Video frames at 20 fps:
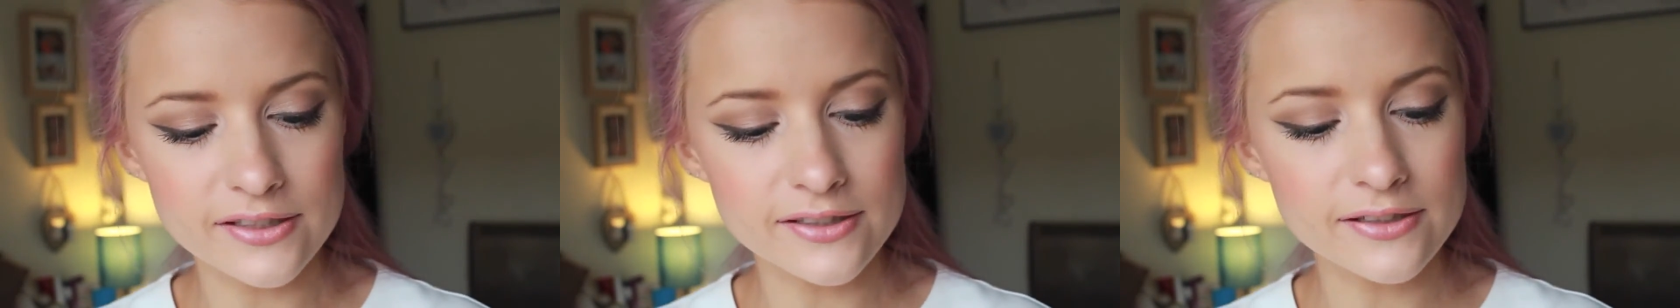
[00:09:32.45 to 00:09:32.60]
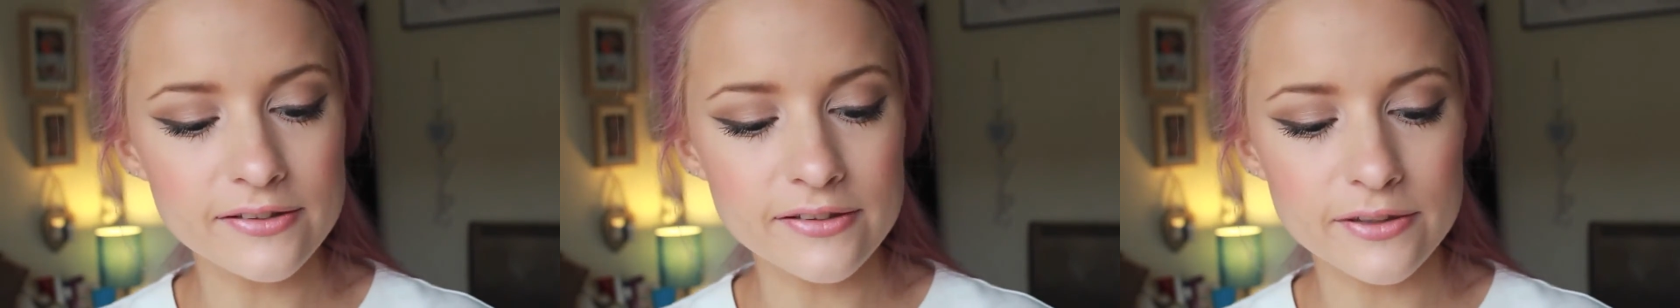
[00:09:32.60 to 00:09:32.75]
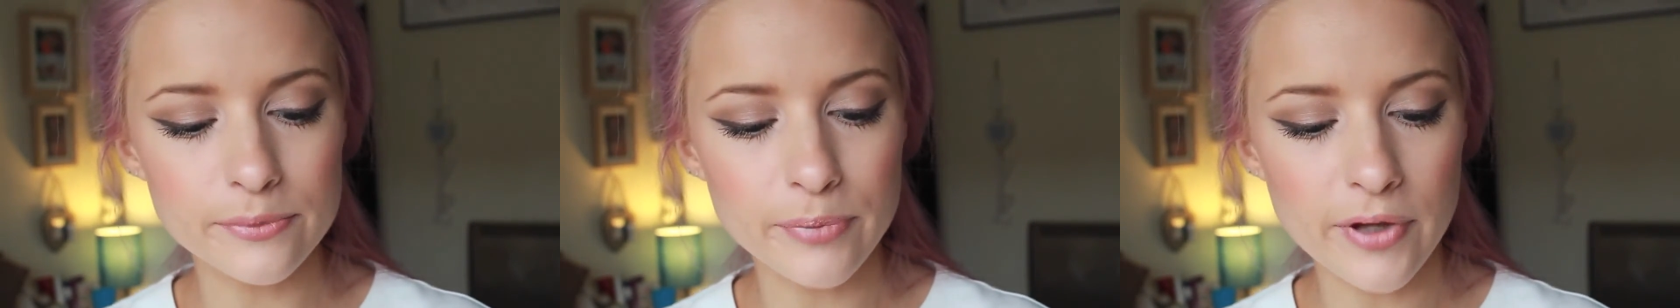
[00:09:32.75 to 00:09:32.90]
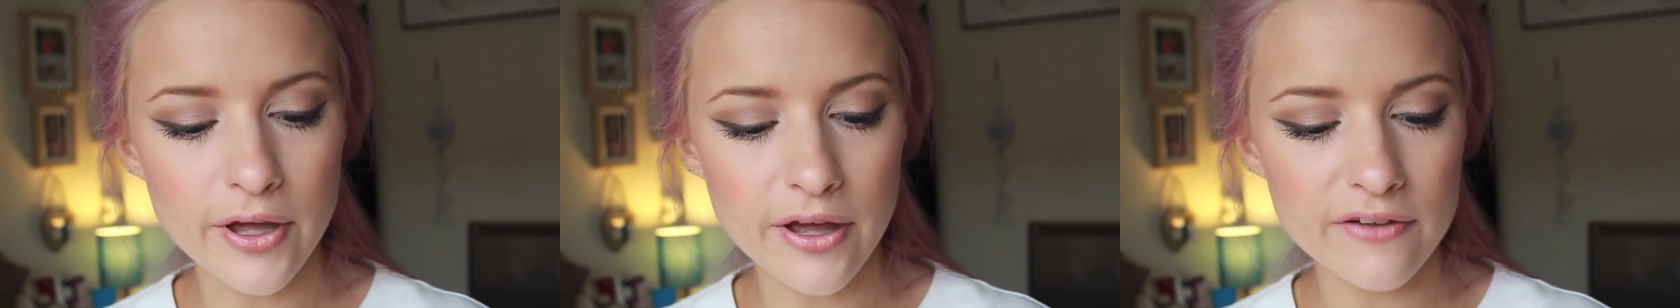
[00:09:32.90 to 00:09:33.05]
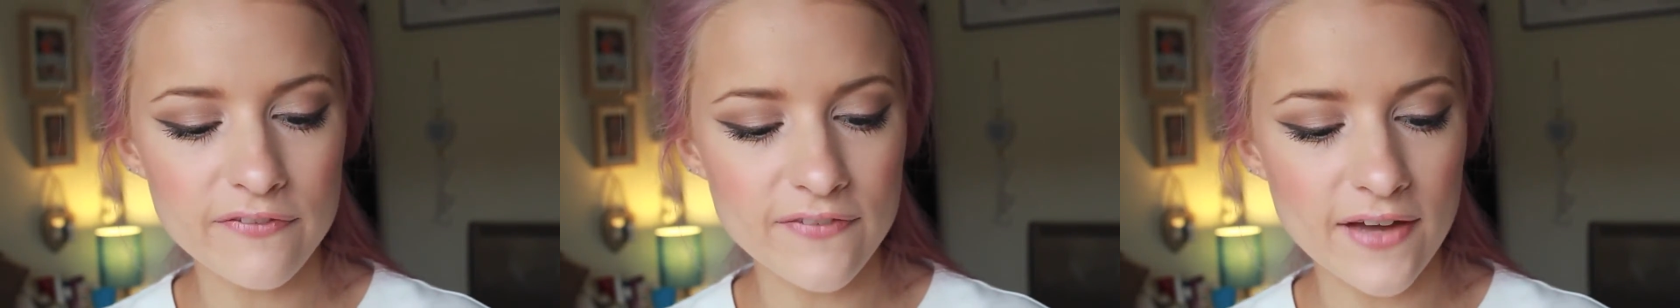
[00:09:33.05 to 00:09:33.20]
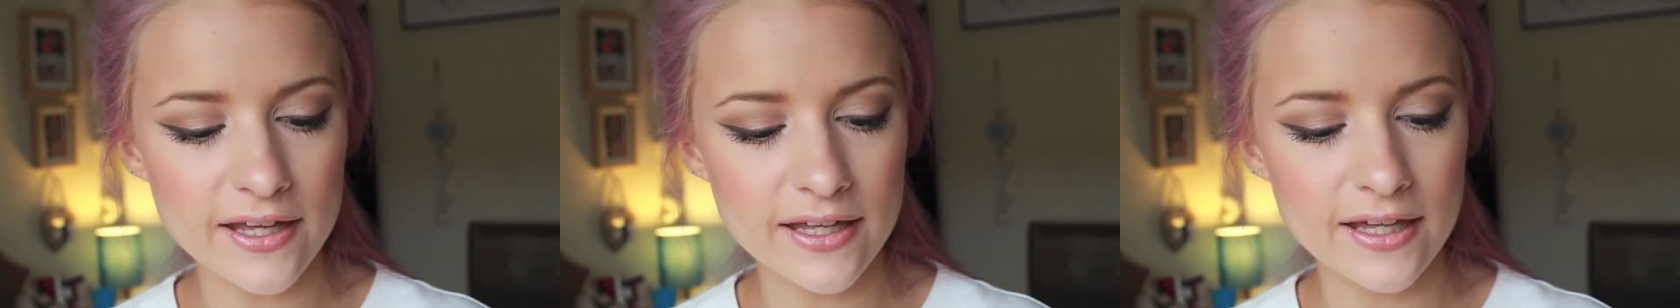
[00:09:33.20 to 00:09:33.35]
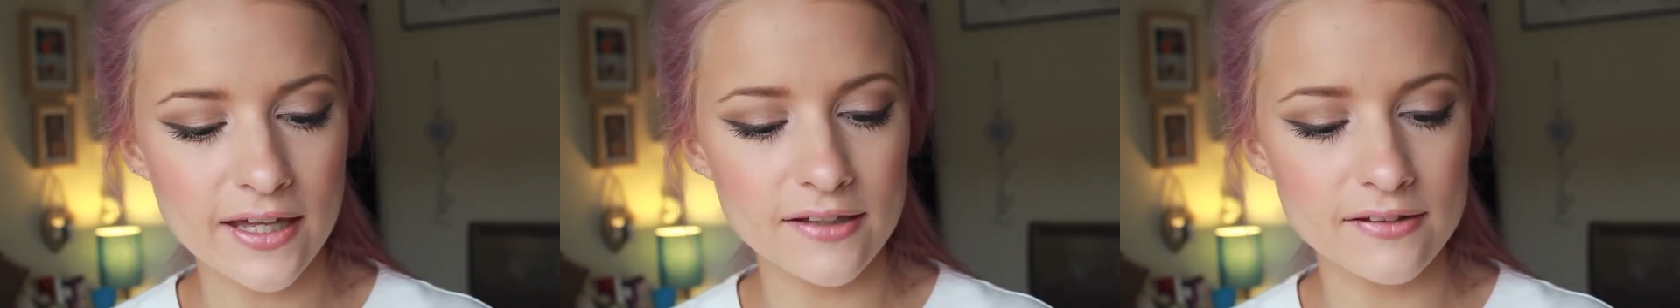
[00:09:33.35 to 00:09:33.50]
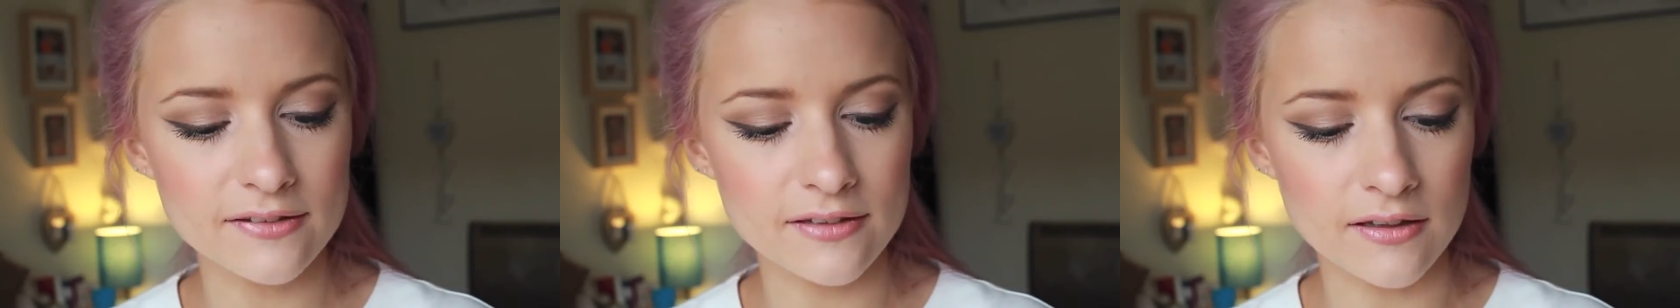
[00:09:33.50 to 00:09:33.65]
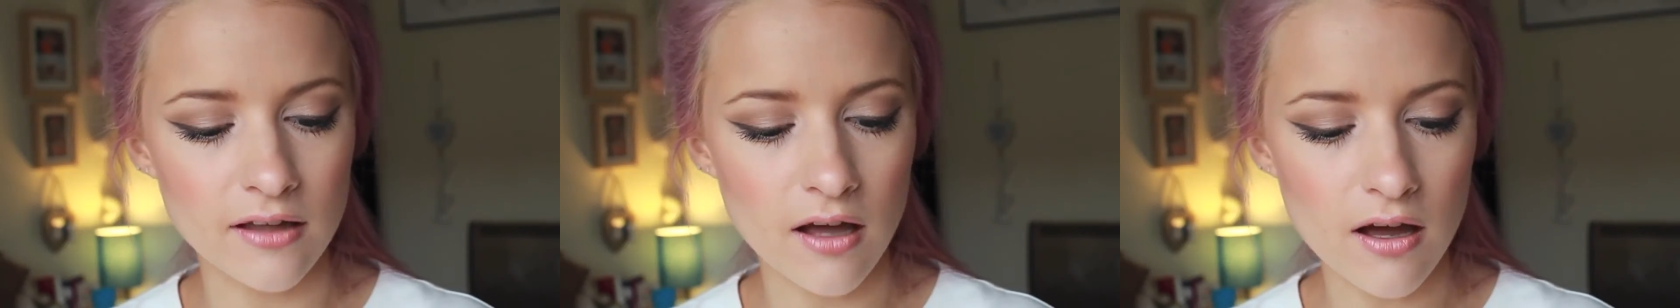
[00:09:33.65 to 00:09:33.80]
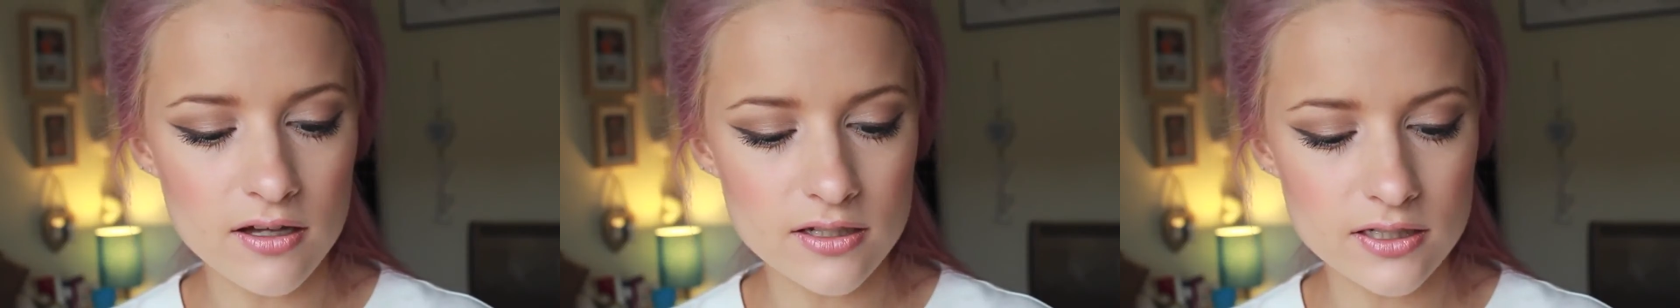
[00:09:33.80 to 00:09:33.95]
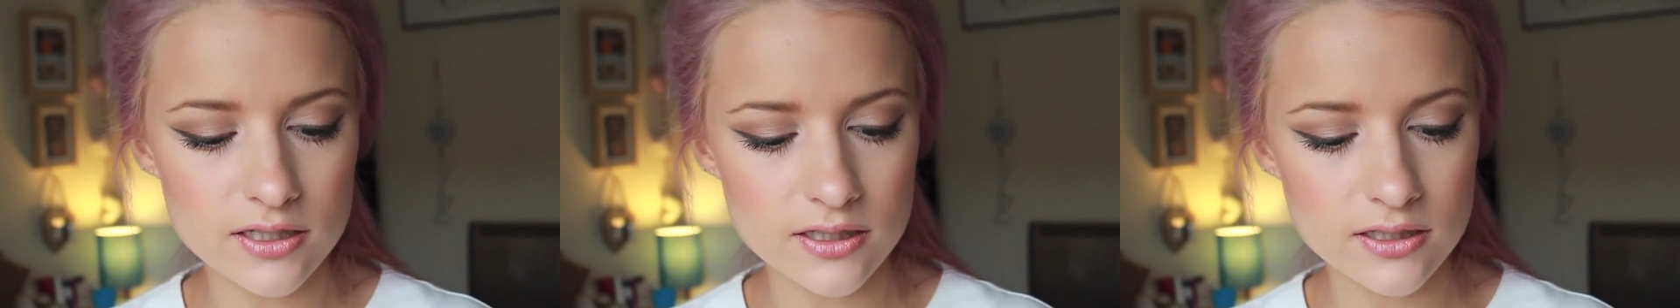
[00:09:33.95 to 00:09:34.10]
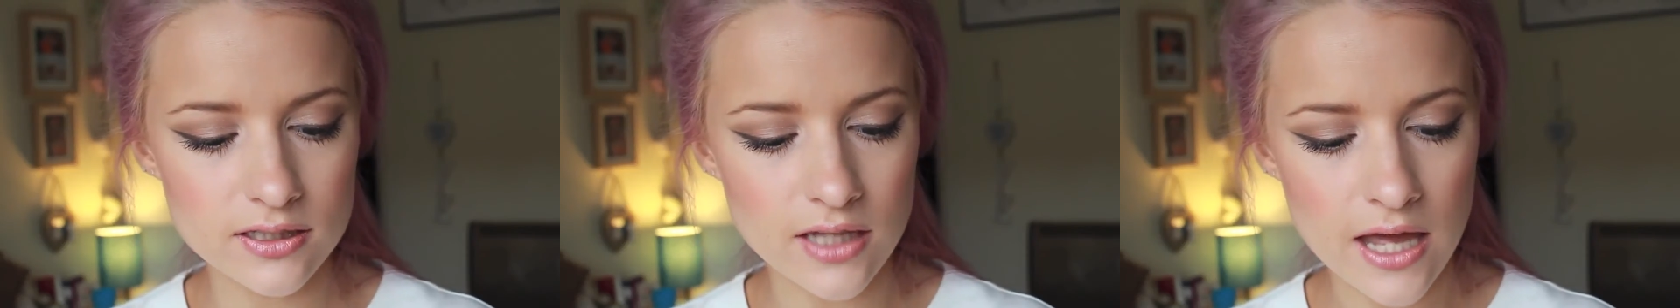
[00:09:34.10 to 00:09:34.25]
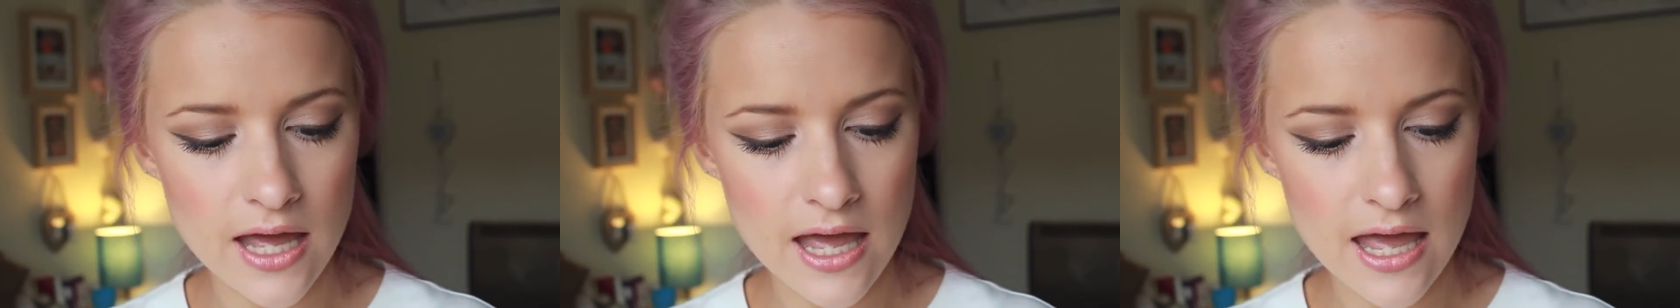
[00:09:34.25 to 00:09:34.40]
This is the Perfect Kiss
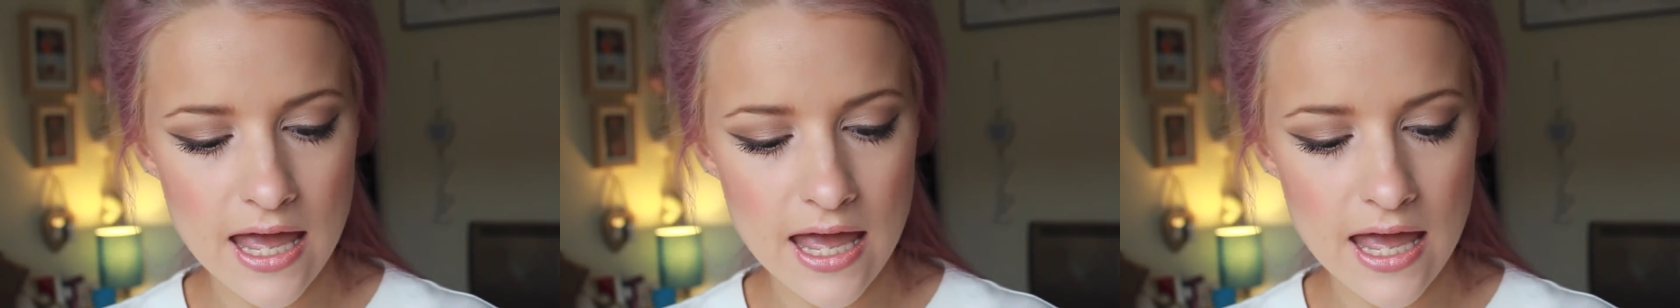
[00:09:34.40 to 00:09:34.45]
Gloss